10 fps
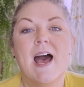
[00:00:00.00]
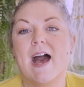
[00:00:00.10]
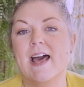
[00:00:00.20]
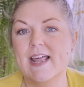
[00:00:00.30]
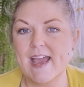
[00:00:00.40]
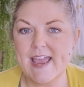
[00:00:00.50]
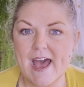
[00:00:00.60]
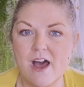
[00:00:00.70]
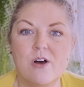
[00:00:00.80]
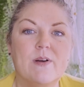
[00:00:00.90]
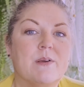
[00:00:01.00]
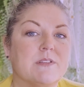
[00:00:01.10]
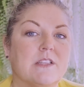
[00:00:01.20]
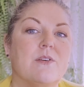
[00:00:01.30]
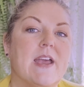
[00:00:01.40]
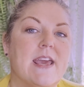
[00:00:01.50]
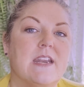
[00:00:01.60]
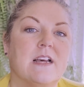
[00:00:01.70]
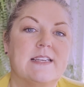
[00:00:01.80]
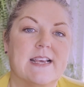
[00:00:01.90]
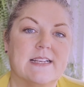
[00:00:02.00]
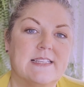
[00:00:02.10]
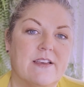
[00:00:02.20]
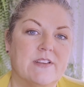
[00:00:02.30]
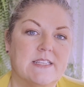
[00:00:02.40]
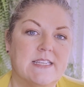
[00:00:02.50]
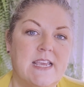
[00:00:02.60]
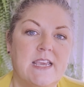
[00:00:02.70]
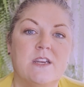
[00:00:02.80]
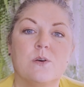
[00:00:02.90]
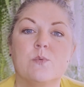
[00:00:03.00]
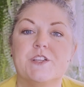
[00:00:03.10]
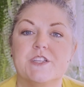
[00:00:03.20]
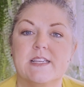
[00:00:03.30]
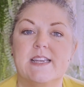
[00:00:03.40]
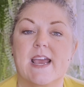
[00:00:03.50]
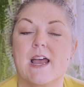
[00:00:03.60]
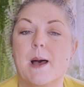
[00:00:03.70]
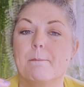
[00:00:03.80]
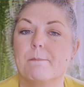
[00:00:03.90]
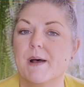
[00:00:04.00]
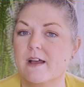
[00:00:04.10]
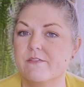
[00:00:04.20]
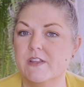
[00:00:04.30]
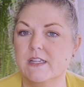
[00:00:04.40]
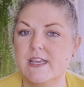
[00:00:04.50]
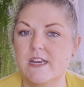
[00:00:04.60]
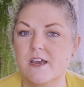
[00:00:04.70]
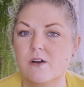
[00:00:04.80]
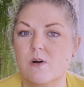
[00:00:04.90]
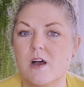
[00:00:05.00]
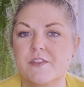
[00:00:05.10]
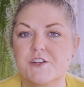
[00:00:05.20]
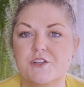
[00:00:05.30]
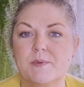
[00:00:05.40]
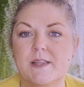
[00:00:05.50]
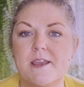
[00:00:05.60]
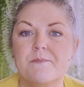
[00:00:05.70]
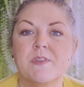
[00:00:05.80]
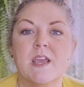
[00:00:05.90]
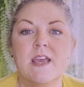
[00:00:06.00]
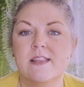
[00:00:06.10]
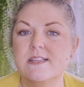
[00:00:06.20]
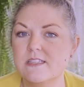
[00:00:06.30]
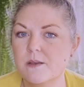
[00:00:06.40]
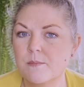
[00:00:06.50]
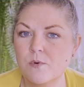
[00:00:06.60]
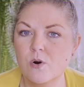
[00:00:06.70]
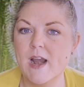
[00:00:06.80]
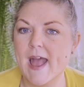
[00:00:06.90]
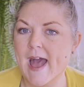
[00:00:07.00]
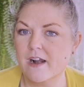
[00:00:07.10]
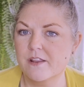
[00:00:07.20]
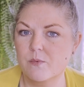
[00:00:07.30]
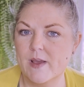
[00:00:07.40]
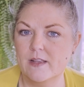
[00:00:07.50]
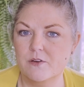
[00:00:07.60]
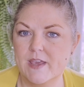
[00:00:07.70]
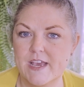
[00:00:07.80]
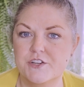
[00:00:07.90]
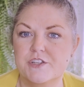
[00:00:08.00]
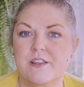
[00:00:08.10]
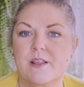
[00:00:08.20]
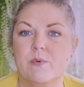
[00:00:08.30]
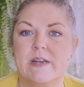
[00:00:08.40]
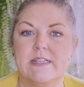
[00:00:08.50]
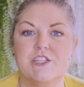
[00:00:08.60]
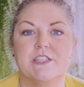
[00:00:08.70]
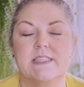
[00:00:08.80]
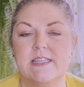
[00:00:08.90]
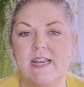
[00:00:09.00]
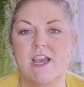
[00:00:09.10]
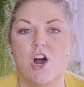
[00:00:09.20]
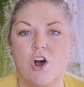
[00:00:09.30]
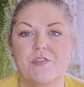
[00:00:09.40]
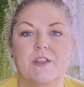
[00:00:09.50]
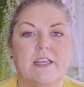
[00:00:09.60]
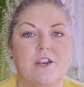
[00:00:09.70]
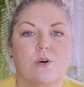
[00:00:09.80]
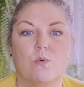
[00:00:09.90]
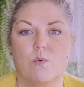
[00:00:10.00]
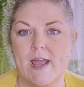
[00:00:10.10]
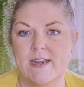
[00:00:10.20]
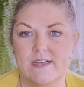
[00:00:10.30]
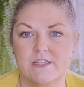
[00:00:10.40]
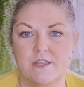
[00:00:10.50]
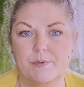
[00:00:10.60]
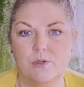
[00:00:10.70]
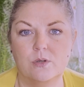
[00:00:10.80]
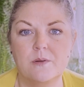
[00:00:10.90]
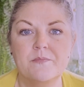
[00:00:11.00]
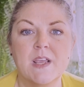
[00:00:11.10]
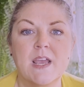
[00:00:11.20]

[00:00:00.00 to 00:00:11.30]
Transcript: I like how it was located on deck 17, which is a deck above the Lido on the Jubilee. This is a more out-of-the-way location than when it's just sitting on the Lido right next to the pool.